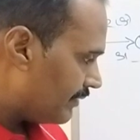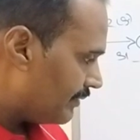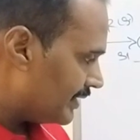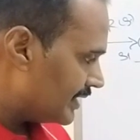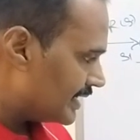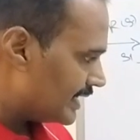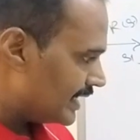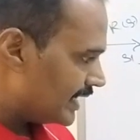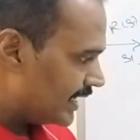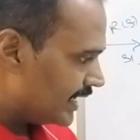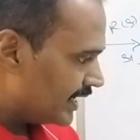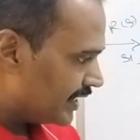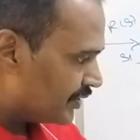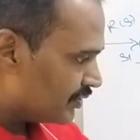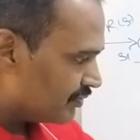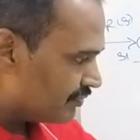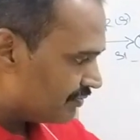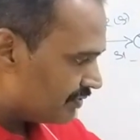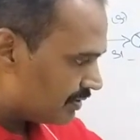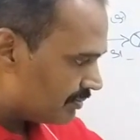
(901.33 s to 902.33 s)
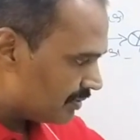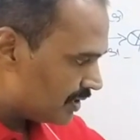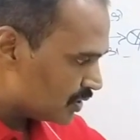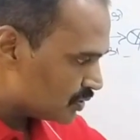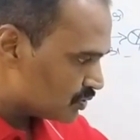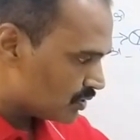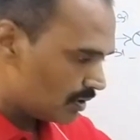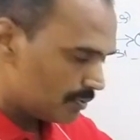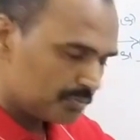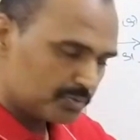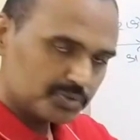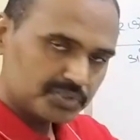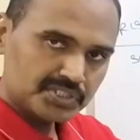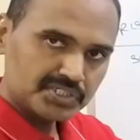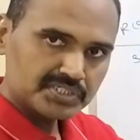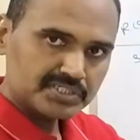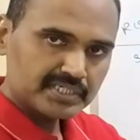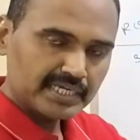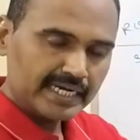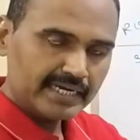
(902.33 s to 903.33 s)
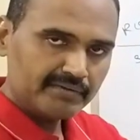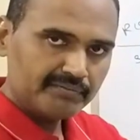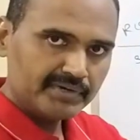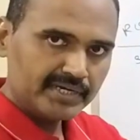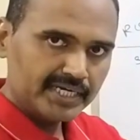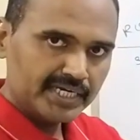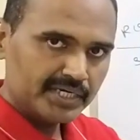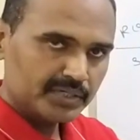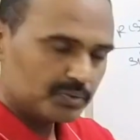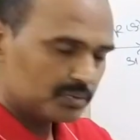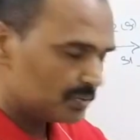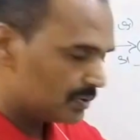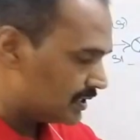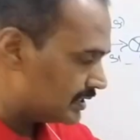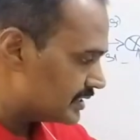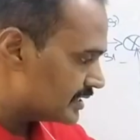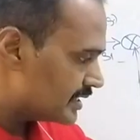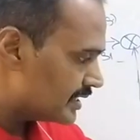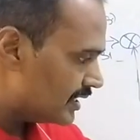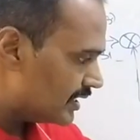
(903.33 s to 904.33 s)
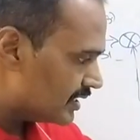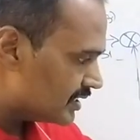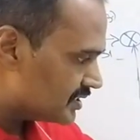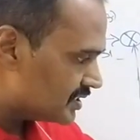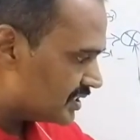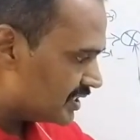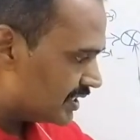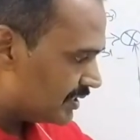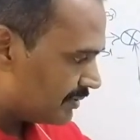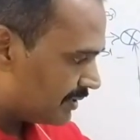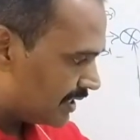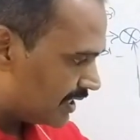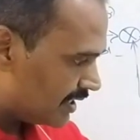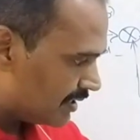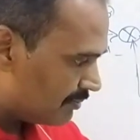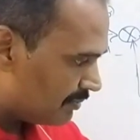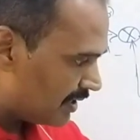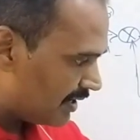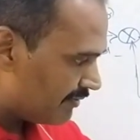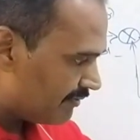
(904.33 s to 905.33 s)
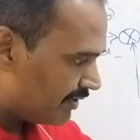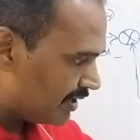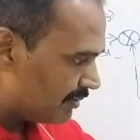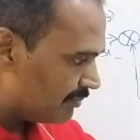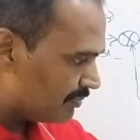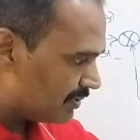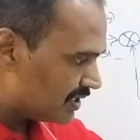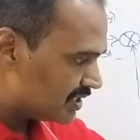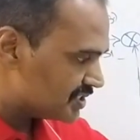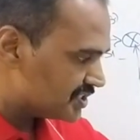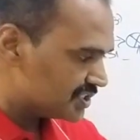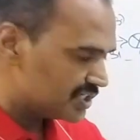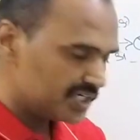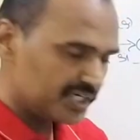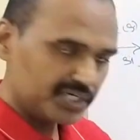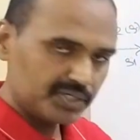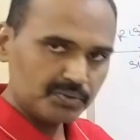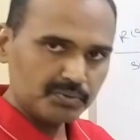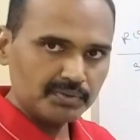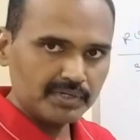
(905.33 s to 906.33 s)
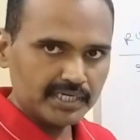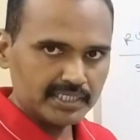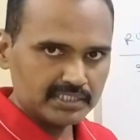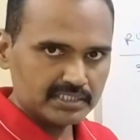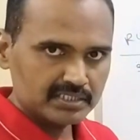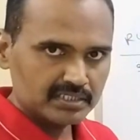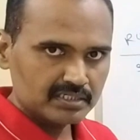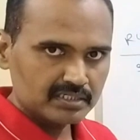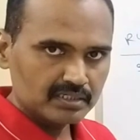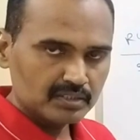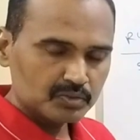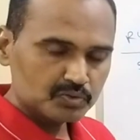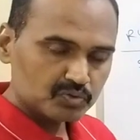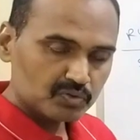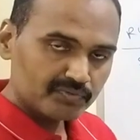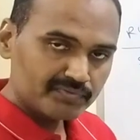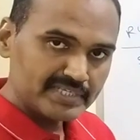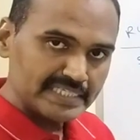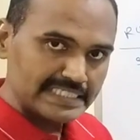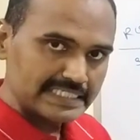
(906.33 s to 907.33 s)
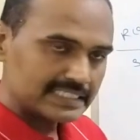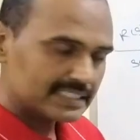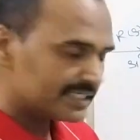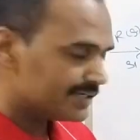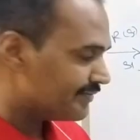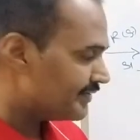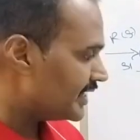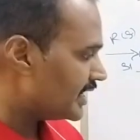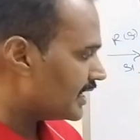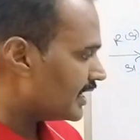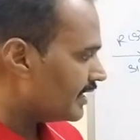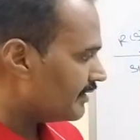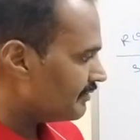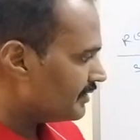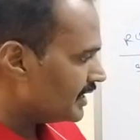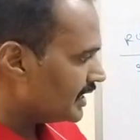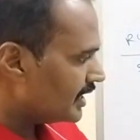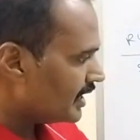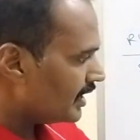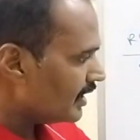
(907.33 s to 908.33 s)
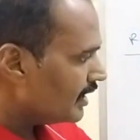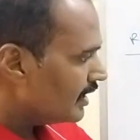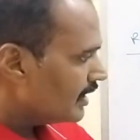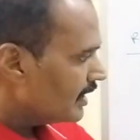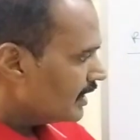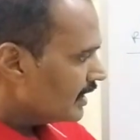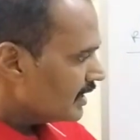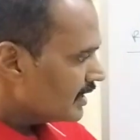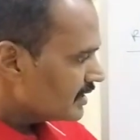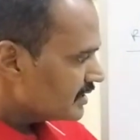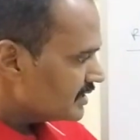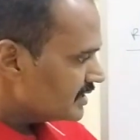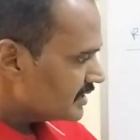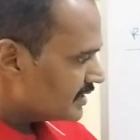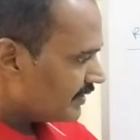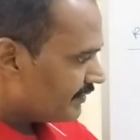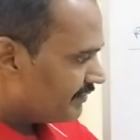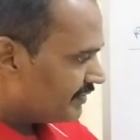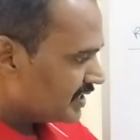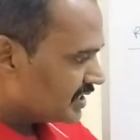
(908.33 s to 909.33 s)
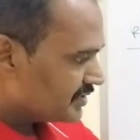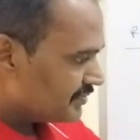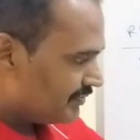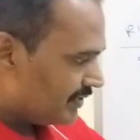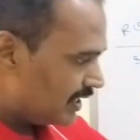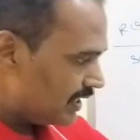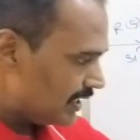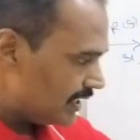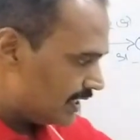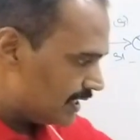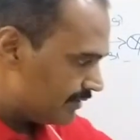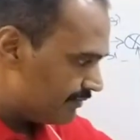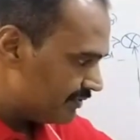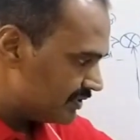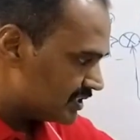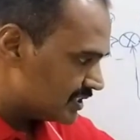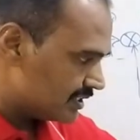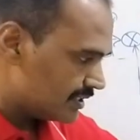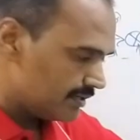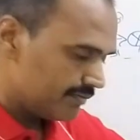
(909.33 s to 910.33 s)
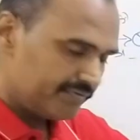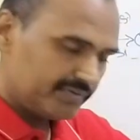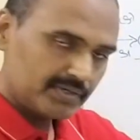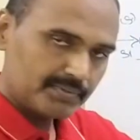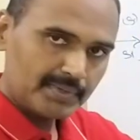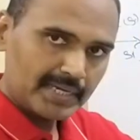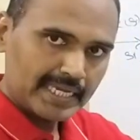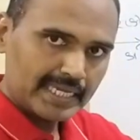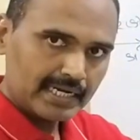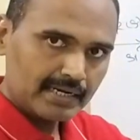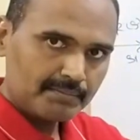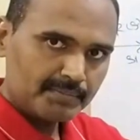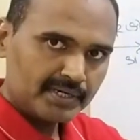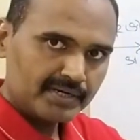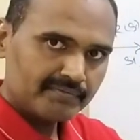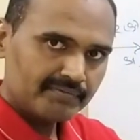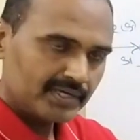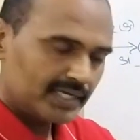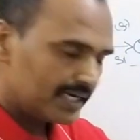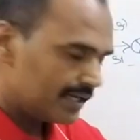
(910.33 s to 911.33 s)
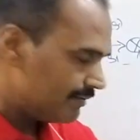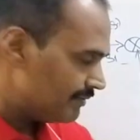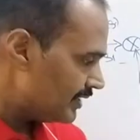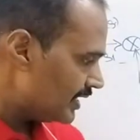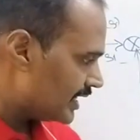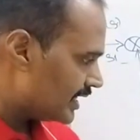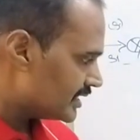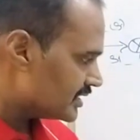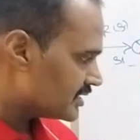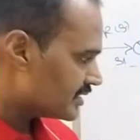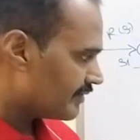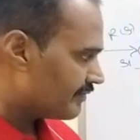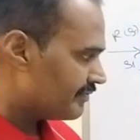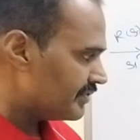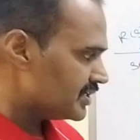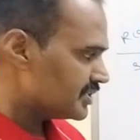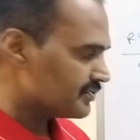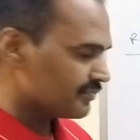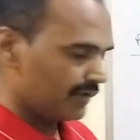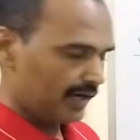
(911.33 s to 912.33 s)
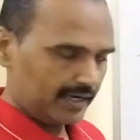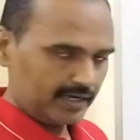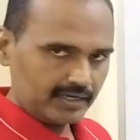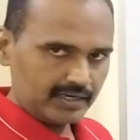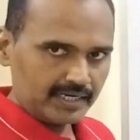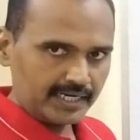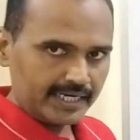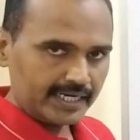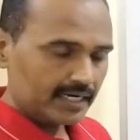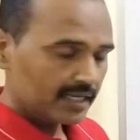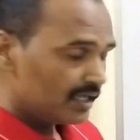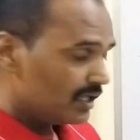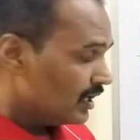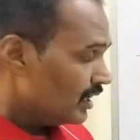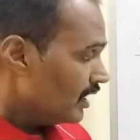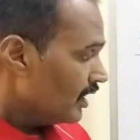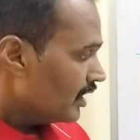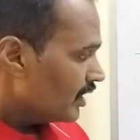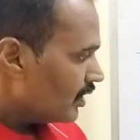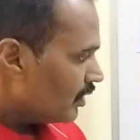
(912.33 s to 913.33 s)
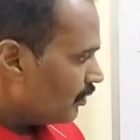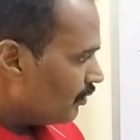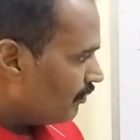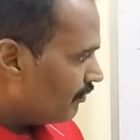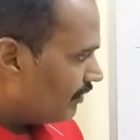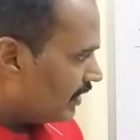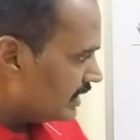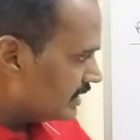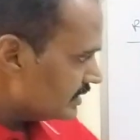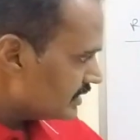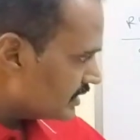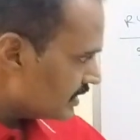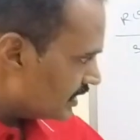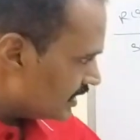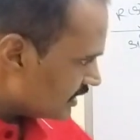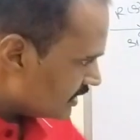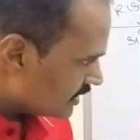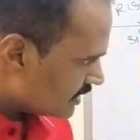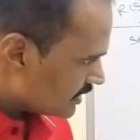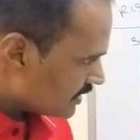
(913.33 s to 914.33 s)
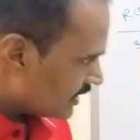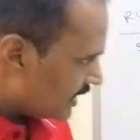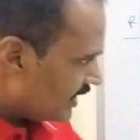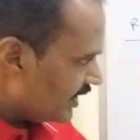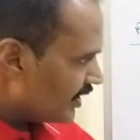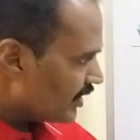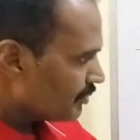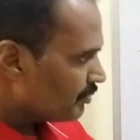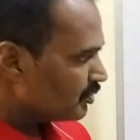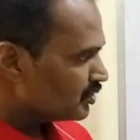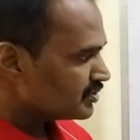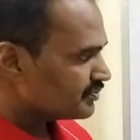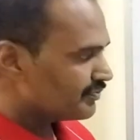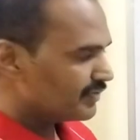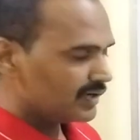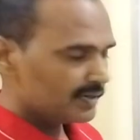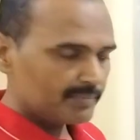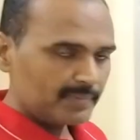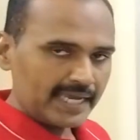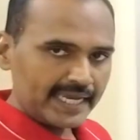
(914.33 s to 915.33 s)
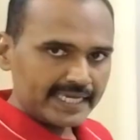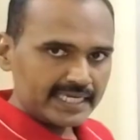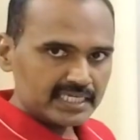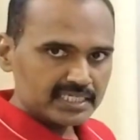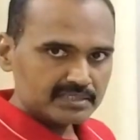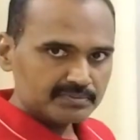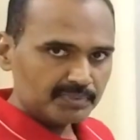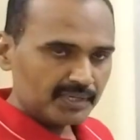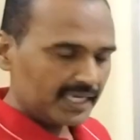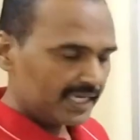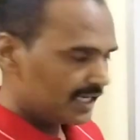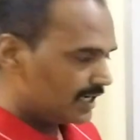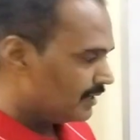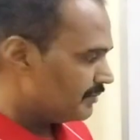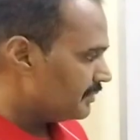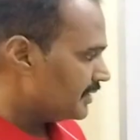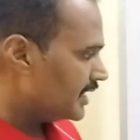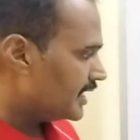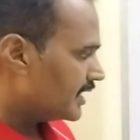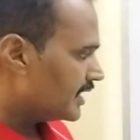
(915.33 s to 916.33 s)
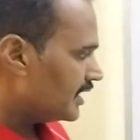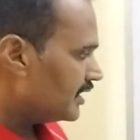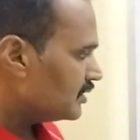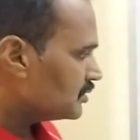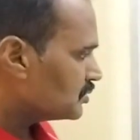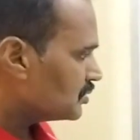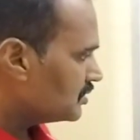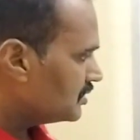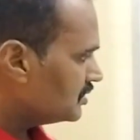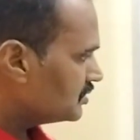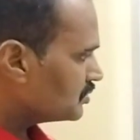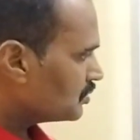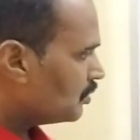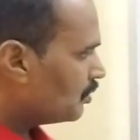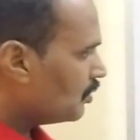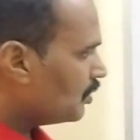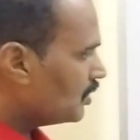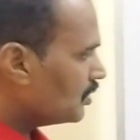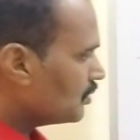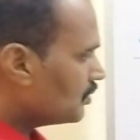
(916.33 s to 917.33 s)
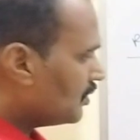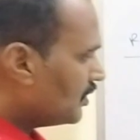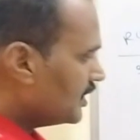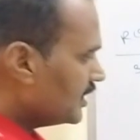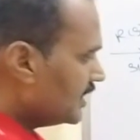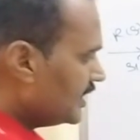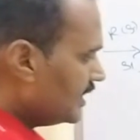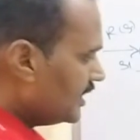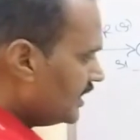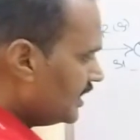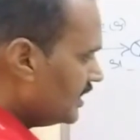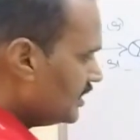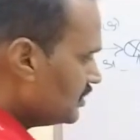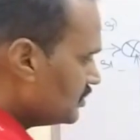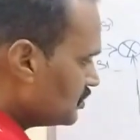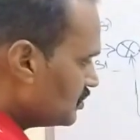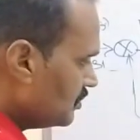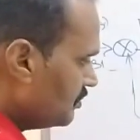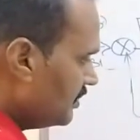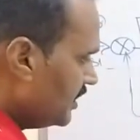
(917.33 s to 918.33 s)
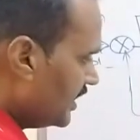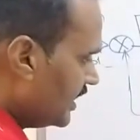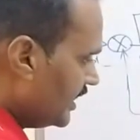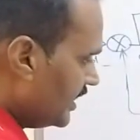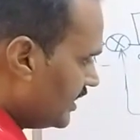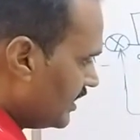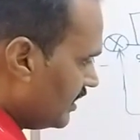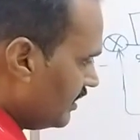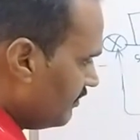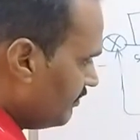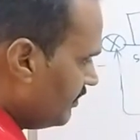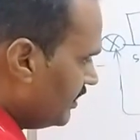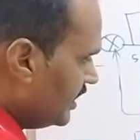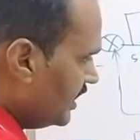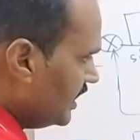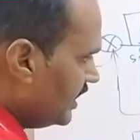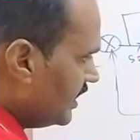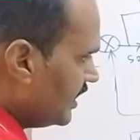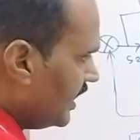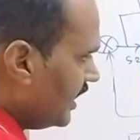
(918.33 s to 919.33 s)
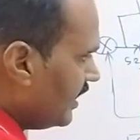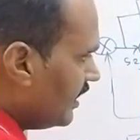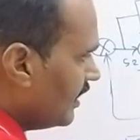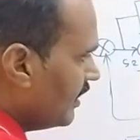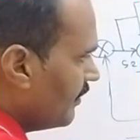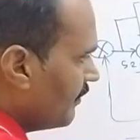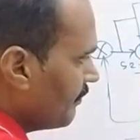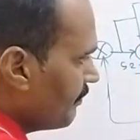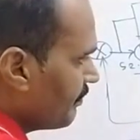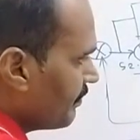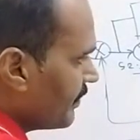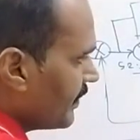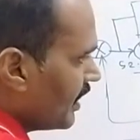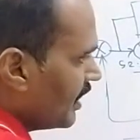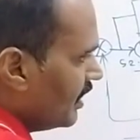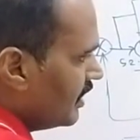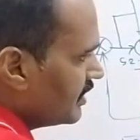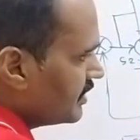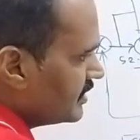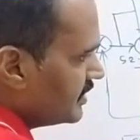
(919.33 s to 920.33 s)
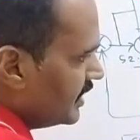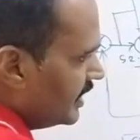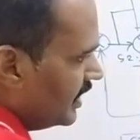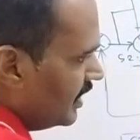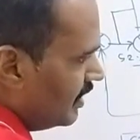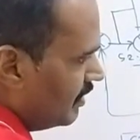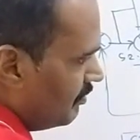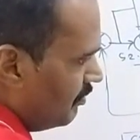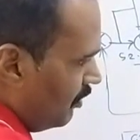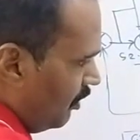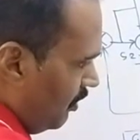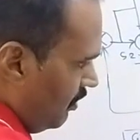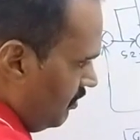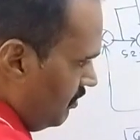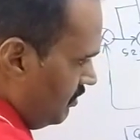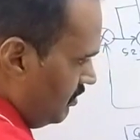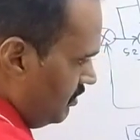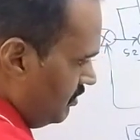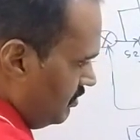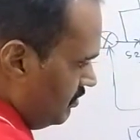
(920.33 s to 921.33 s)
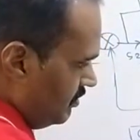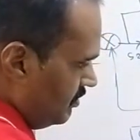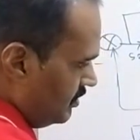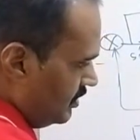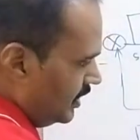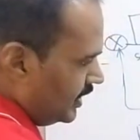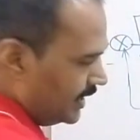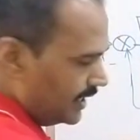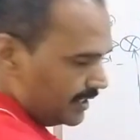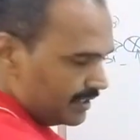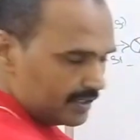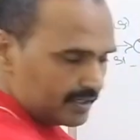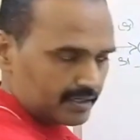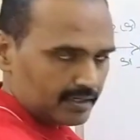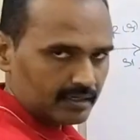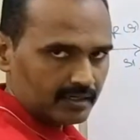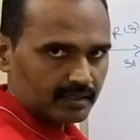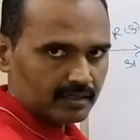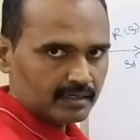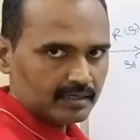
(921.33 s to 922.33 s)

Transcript: having the negative feedback, so opposite sign we need to consider G divided by 1 plus G into H. So which G we are having here? G suffix 1, and which feedback element we are having? H suffix 1, right? Now once this innermost feedback is being eliminated, so this whole quantity is to be written within that single block, right?